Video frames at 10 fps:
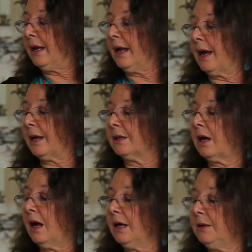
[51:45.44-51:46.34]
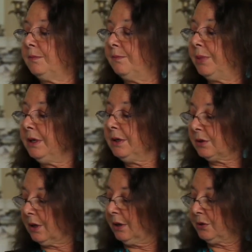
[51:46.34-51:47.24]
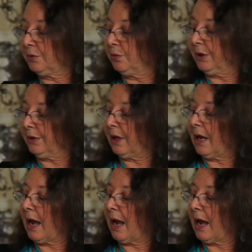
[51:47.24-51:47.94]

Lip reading: And I'd been in touch with